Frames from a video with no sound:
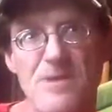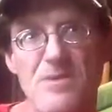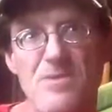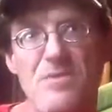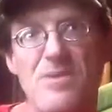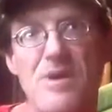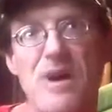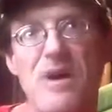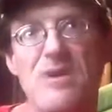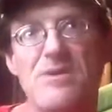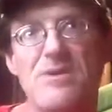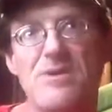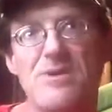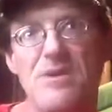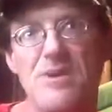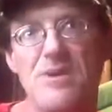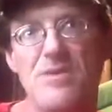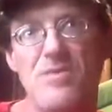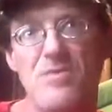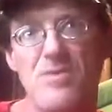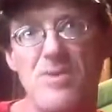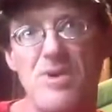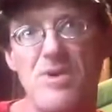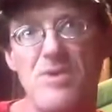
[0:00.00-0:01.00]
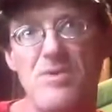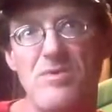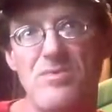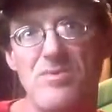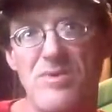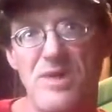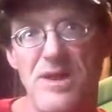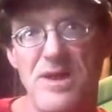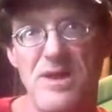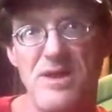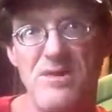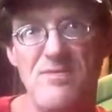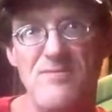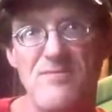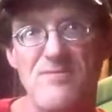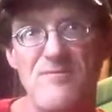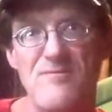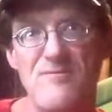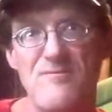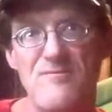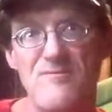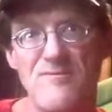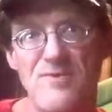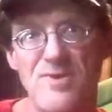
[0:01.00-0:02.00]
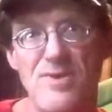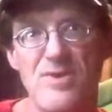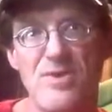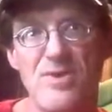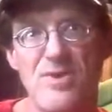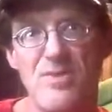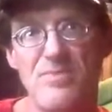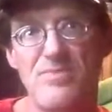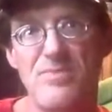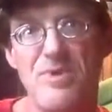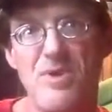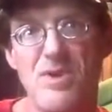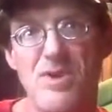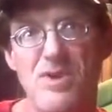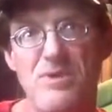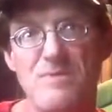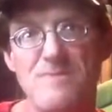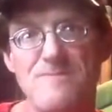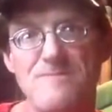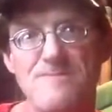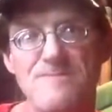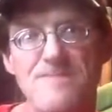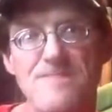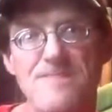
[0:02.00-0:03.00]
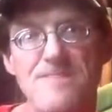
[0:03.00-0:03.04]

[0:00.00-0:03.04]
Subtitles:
why you're going to want to plant them further apart